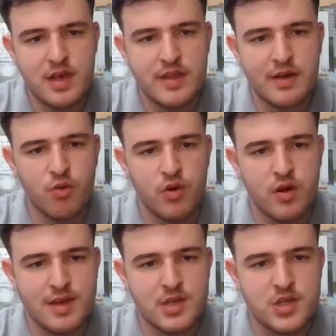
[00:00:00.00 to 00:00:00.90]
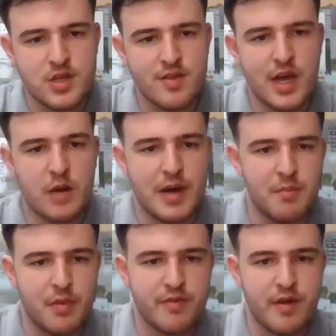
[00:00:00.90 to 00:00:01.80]
in their organization to help
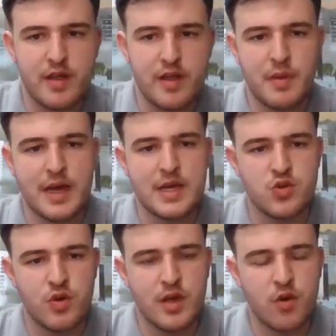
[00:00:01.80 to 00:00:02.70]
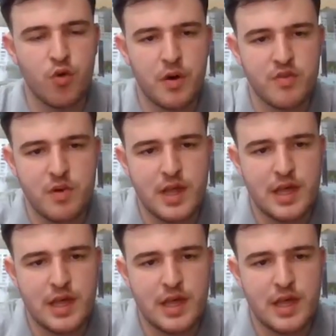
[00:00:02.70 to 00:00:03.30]
amplify their page or possibly